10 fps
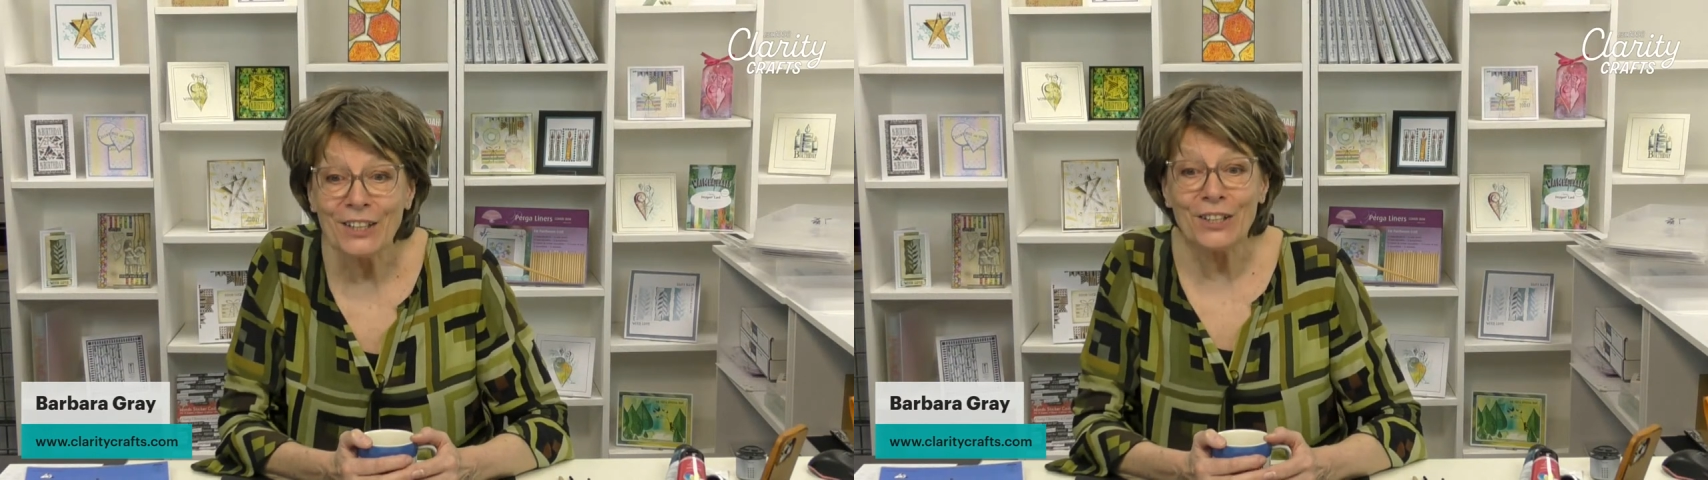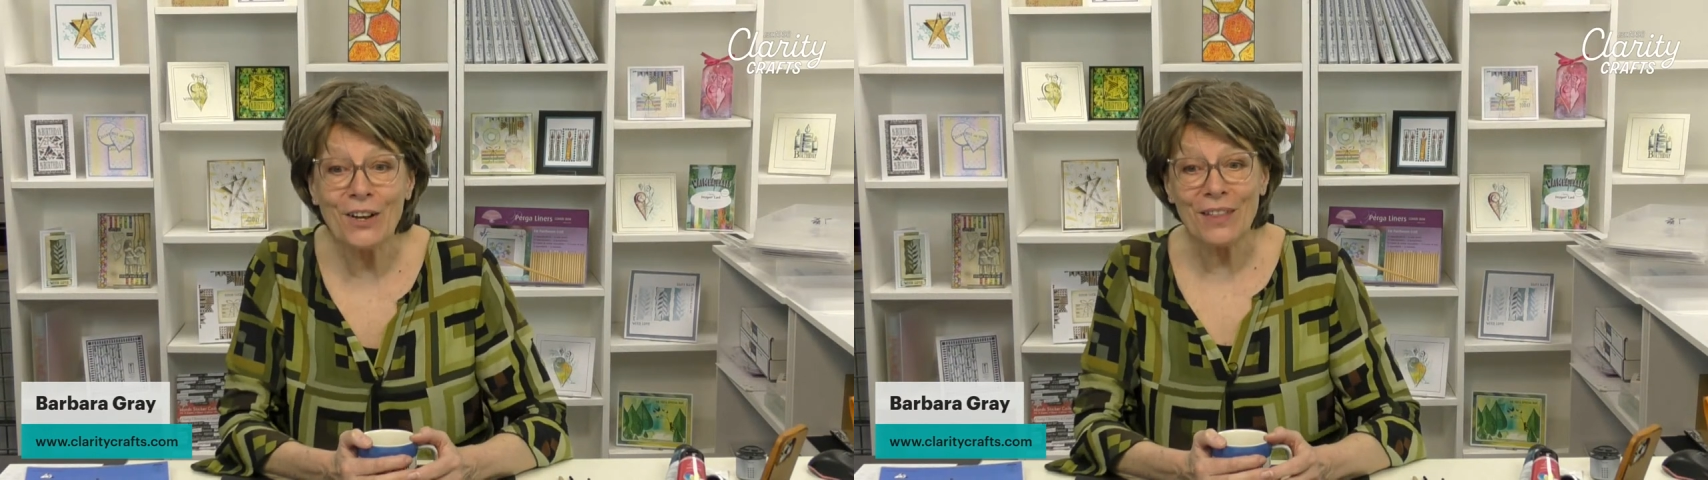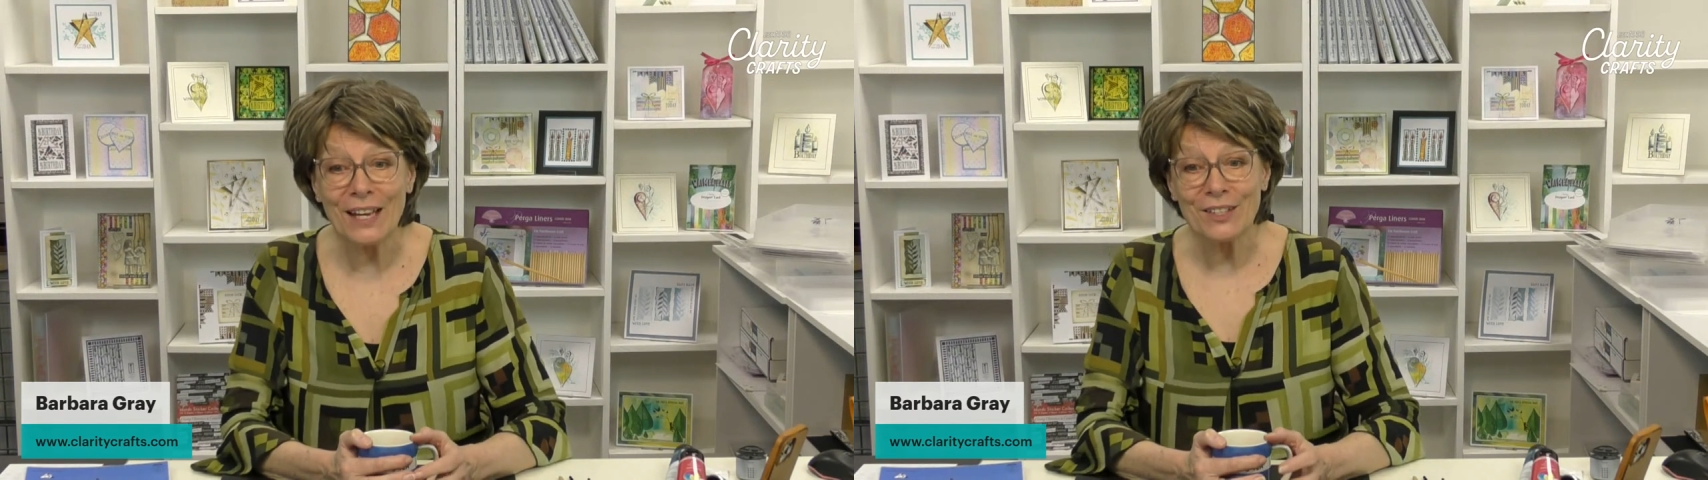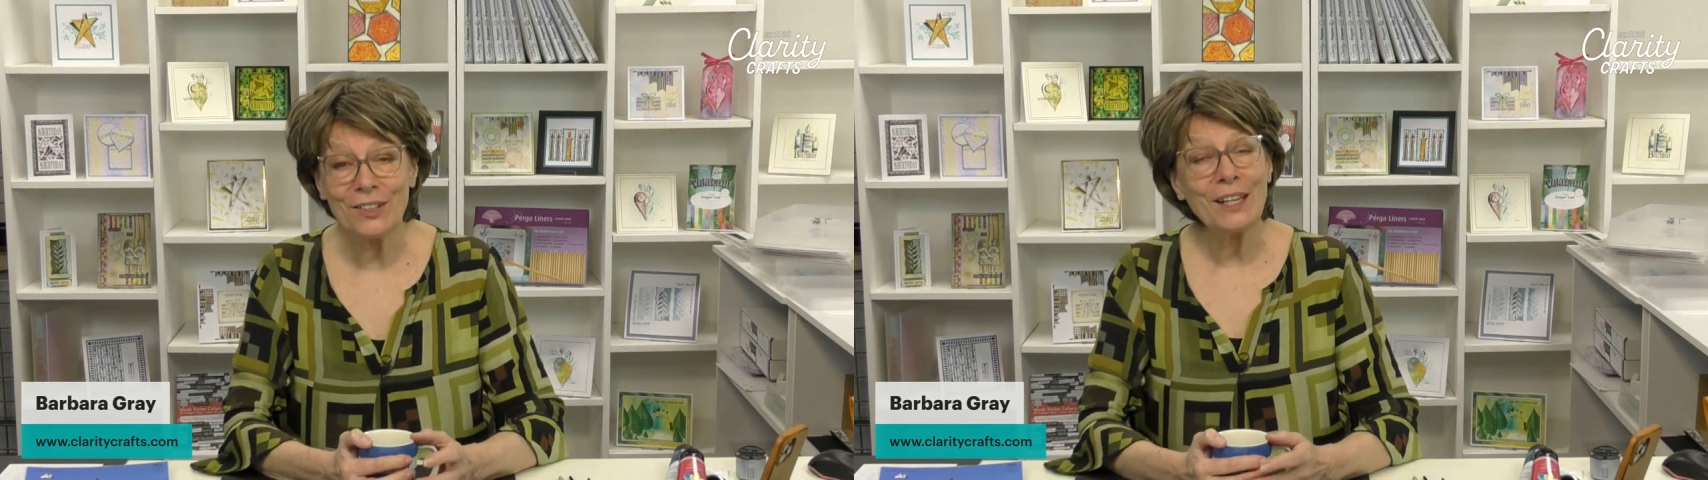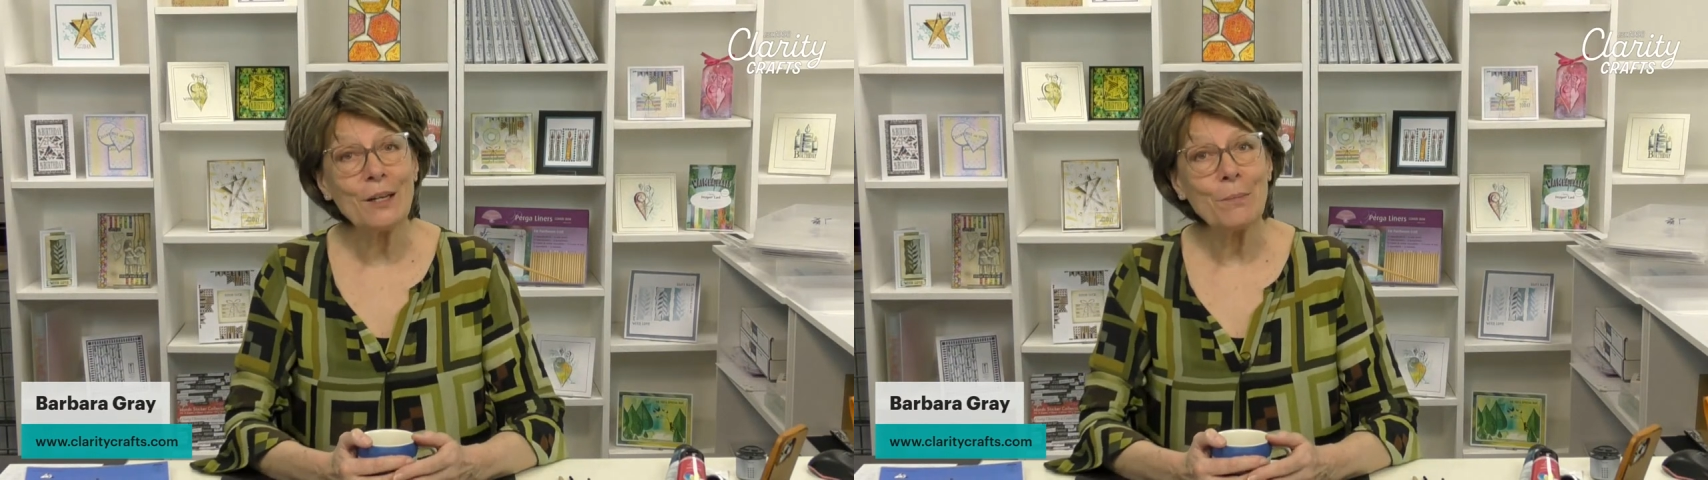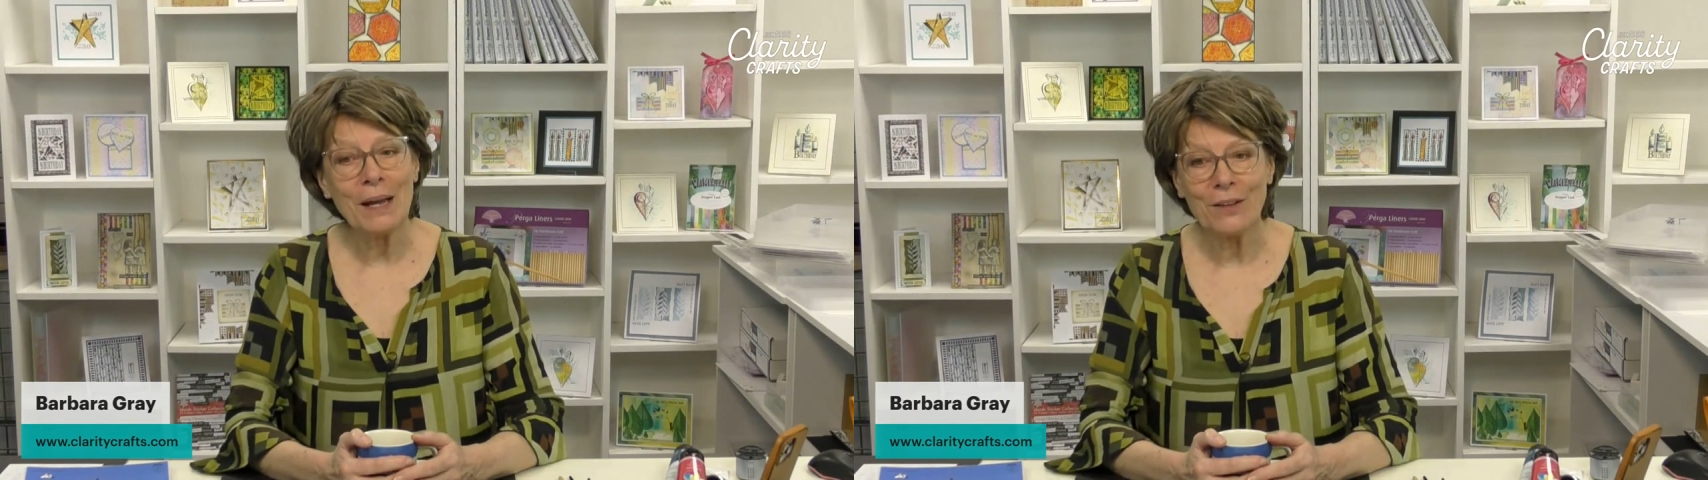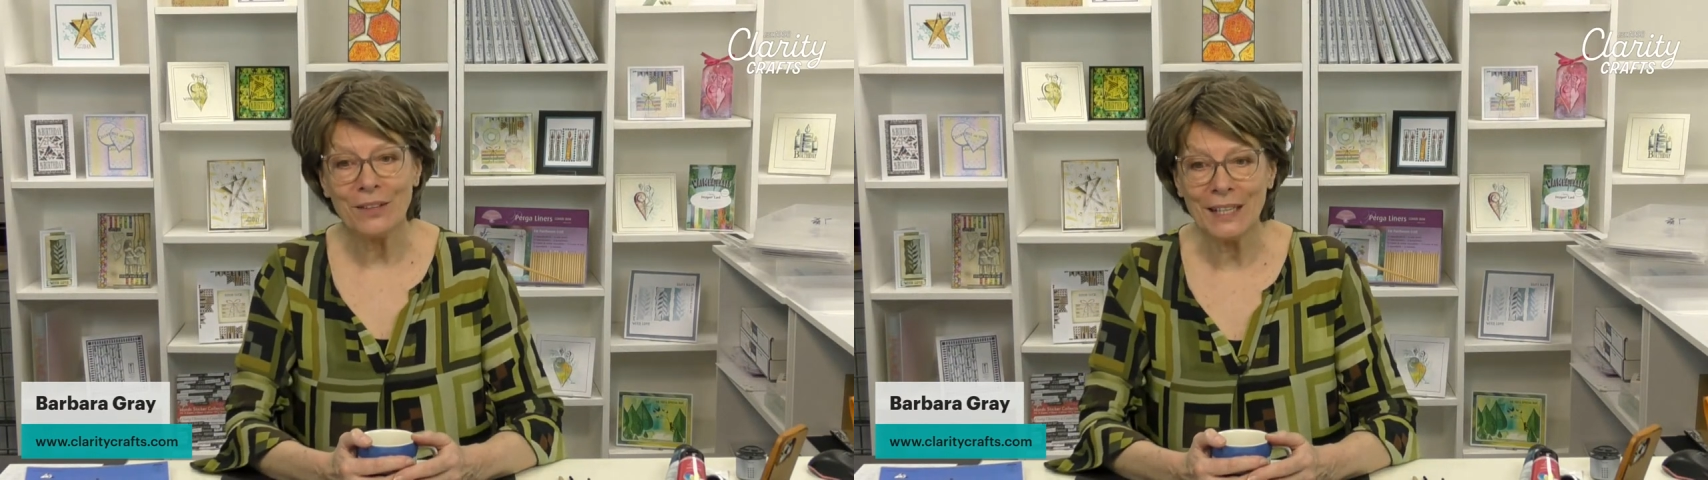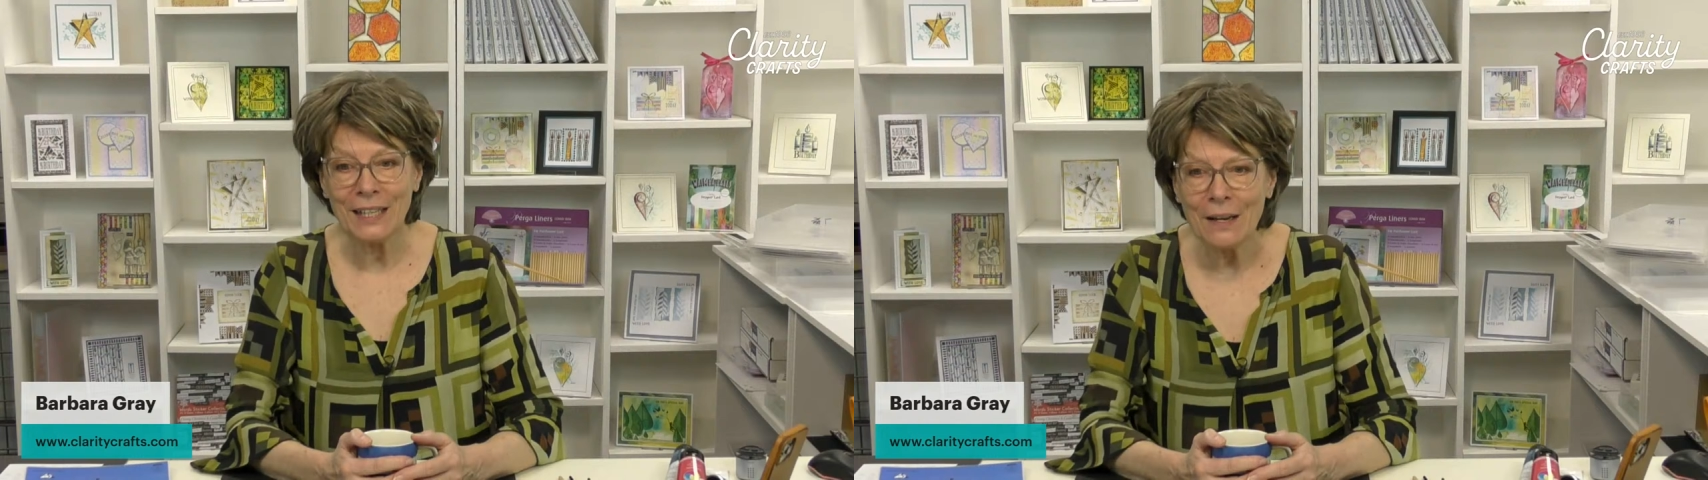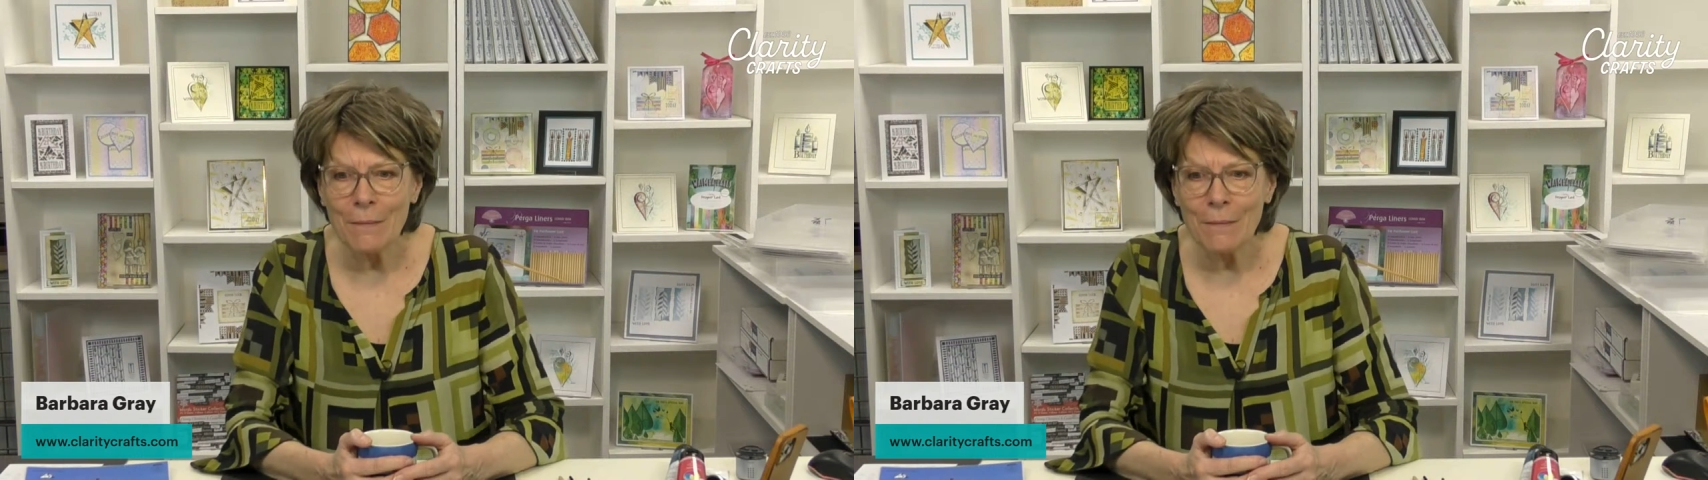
You know, that's the thing about the,